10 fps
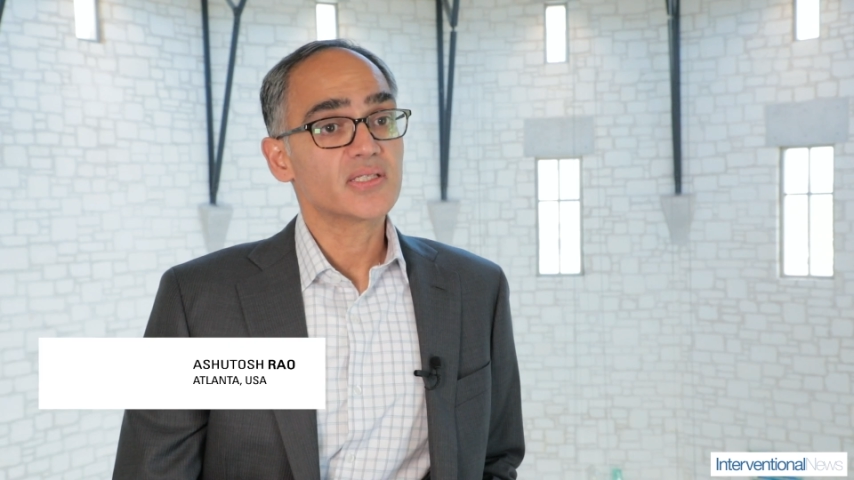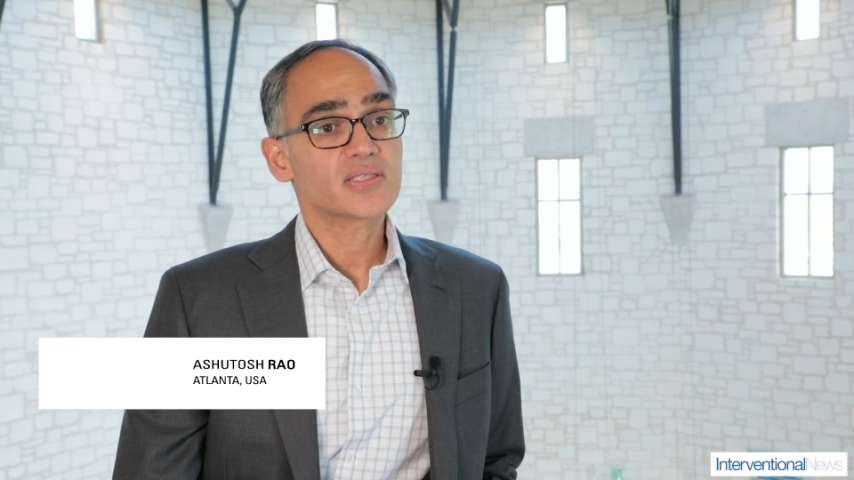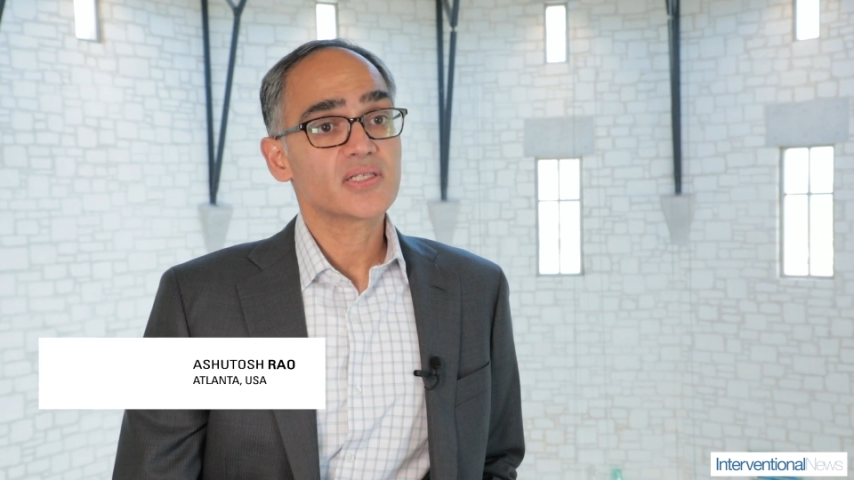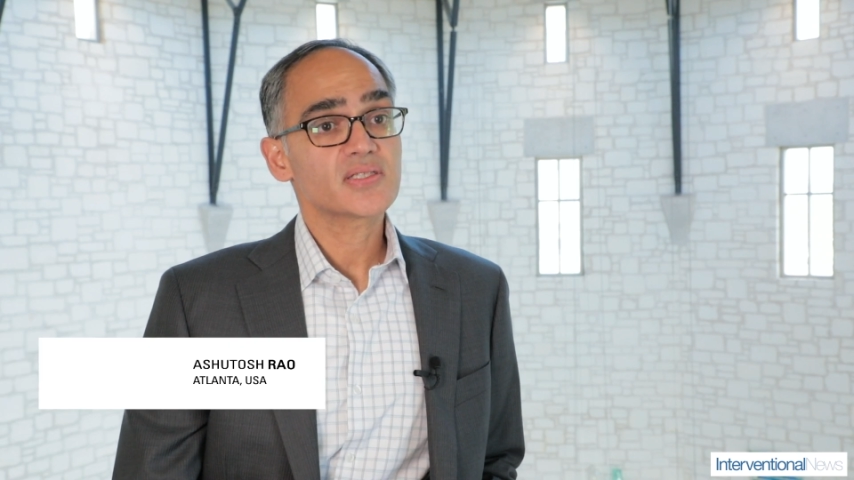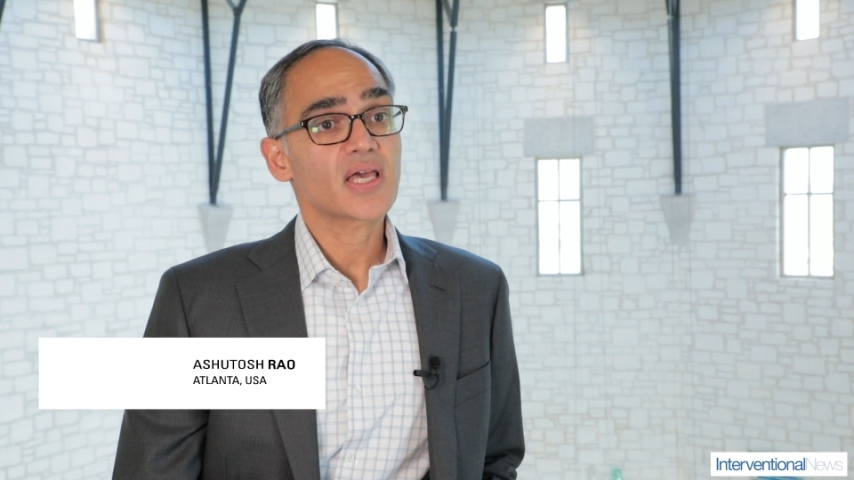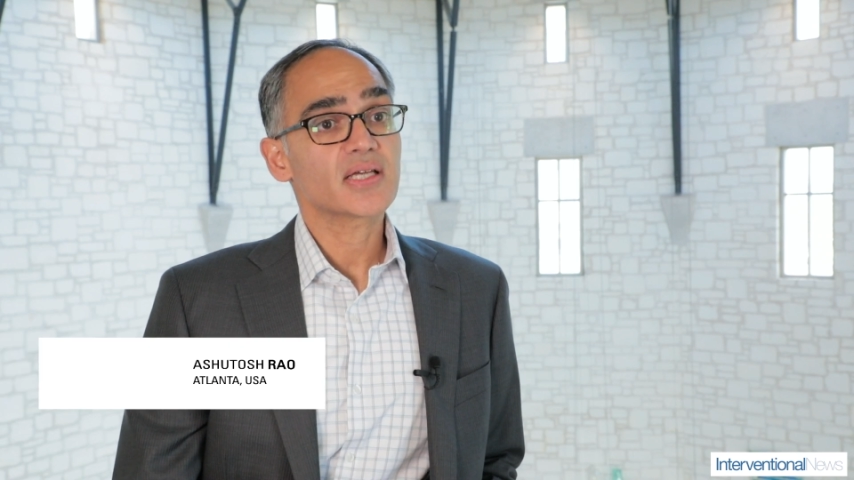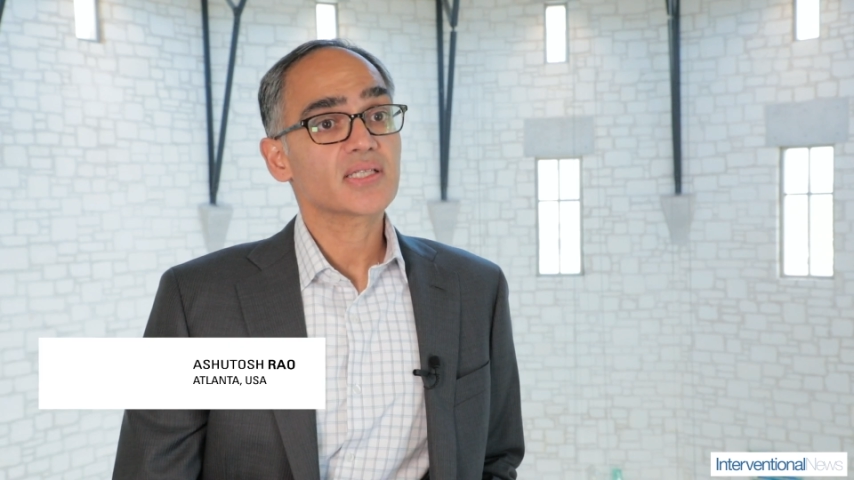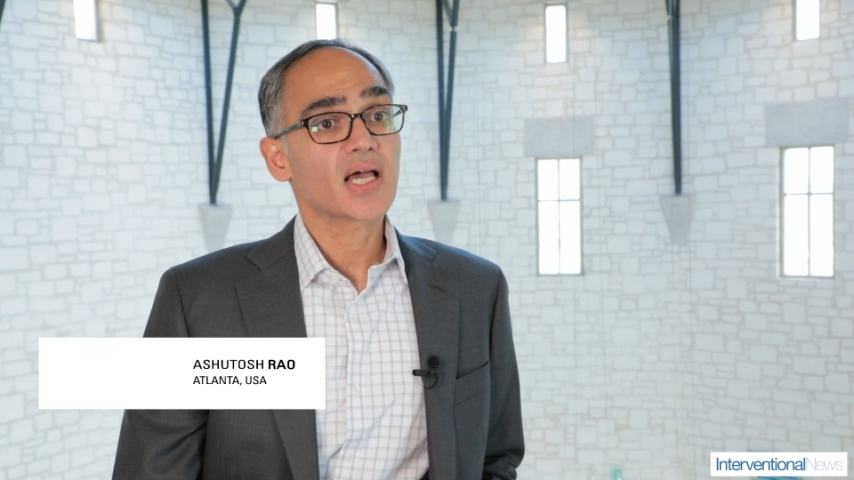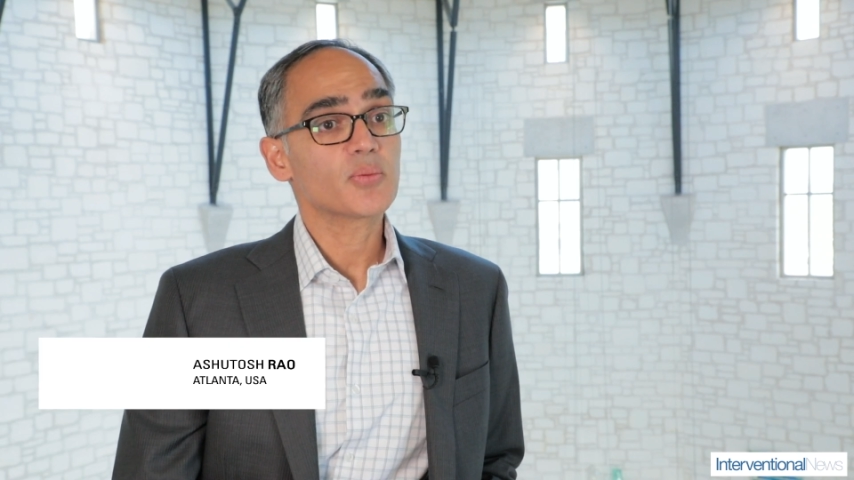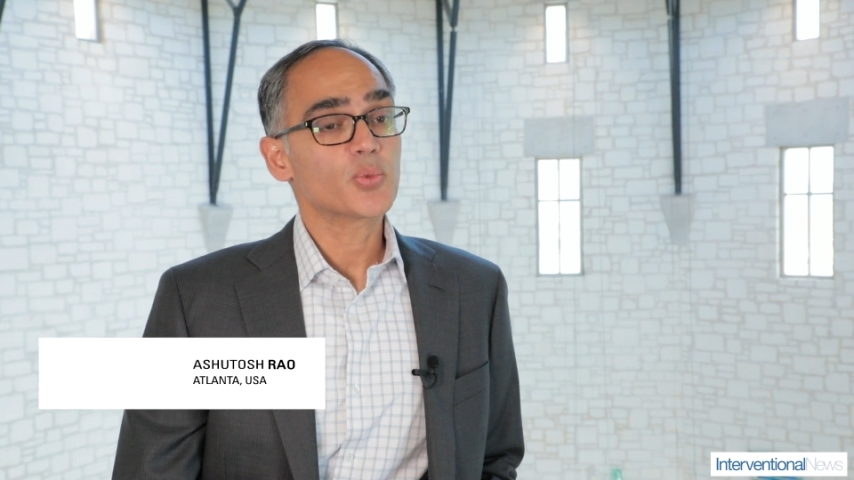and since
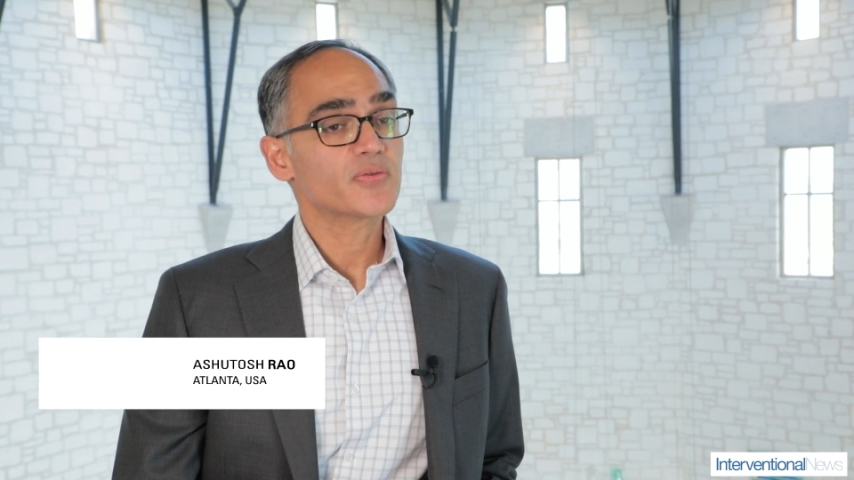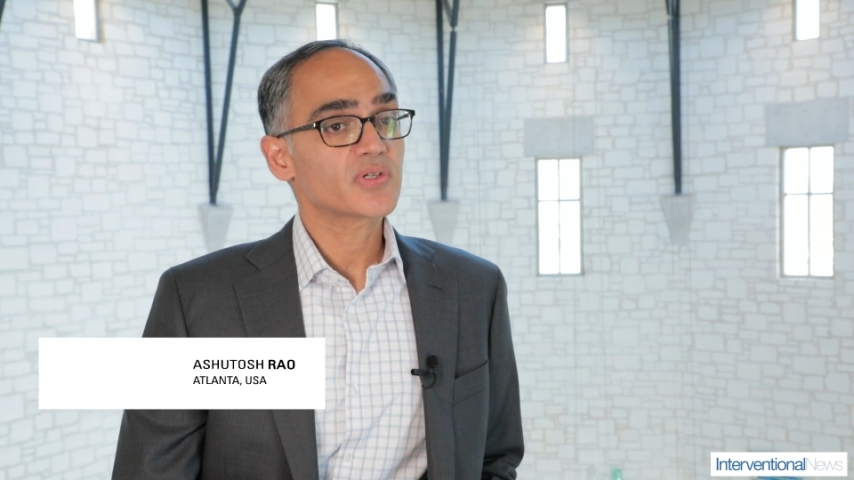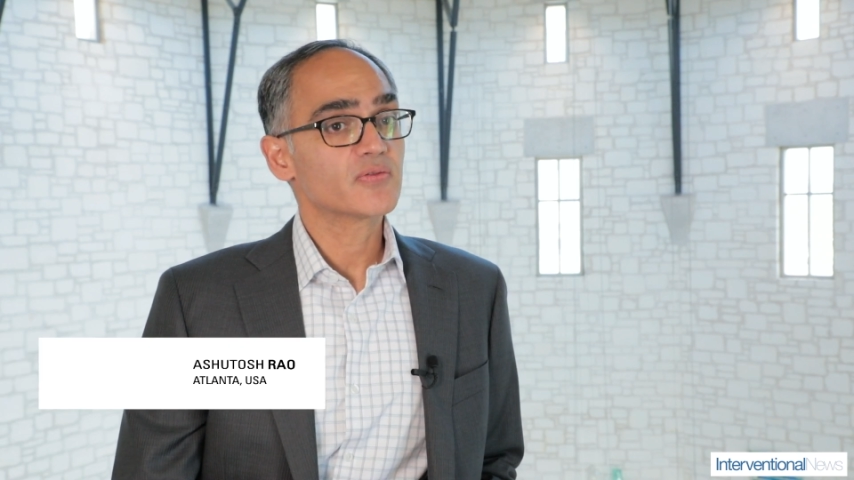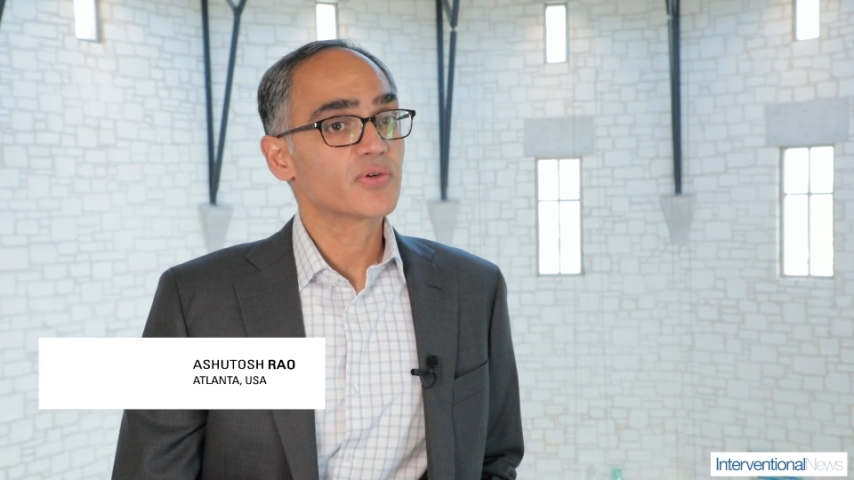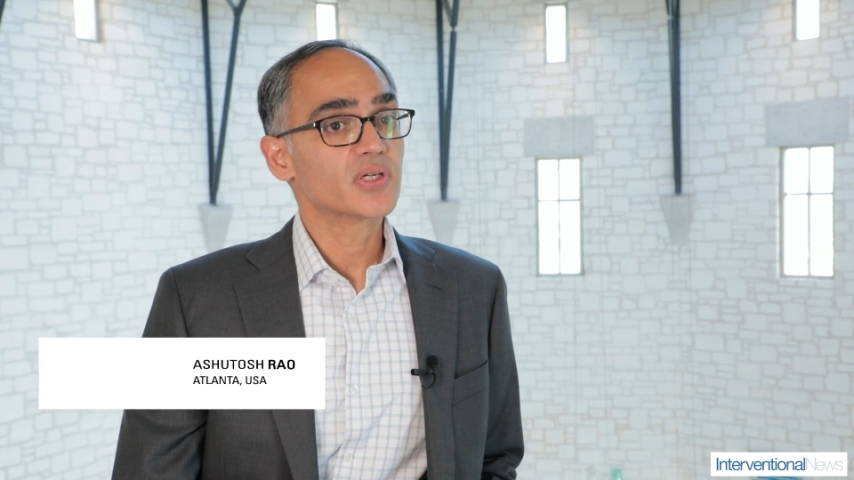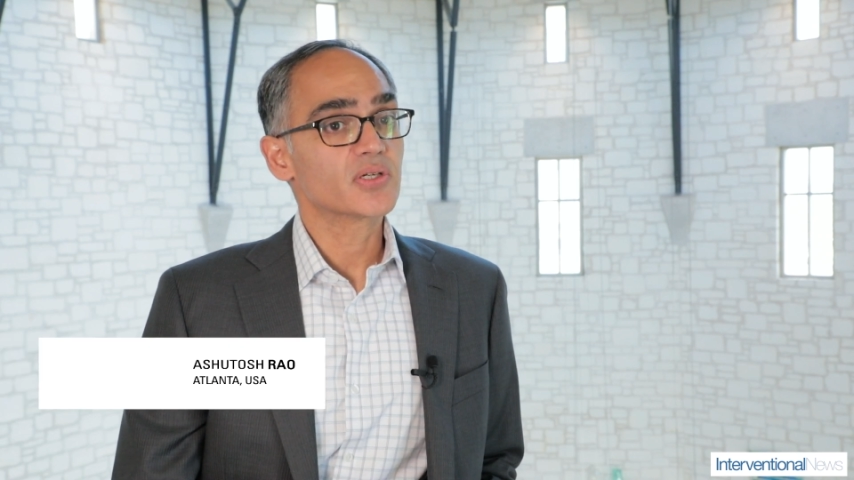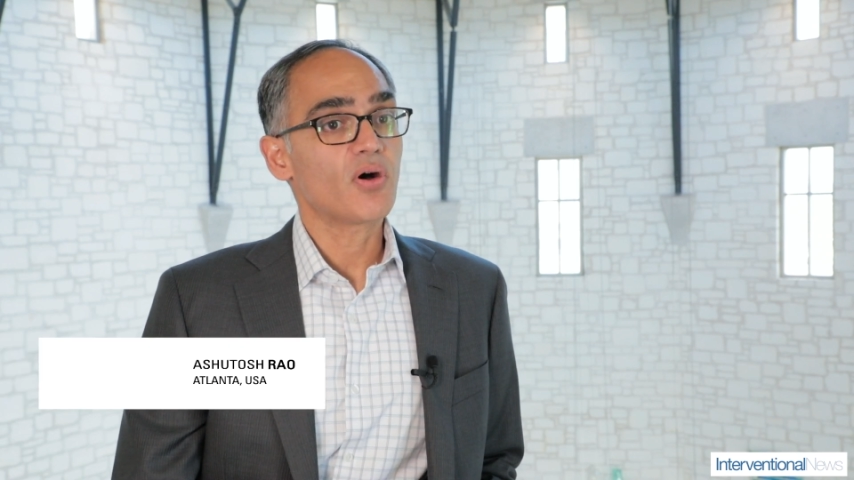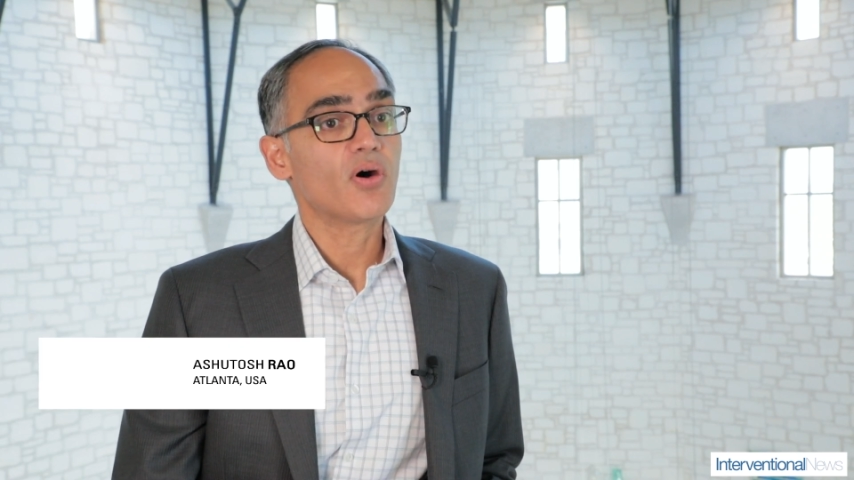that time, we've converted